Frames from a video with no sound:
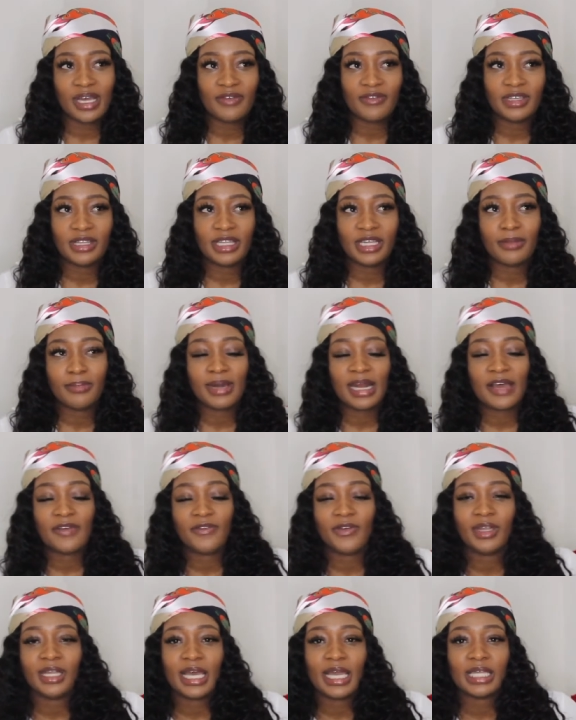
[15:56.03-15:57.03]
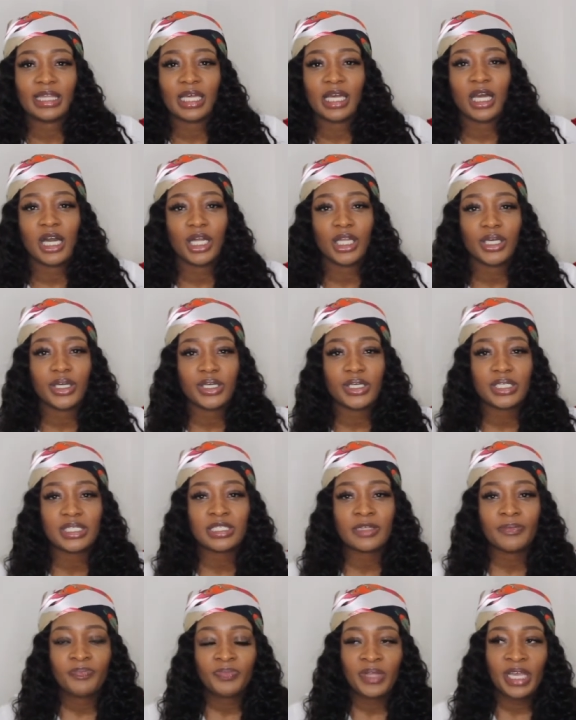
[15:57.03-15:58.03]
everything, but I feel like the colors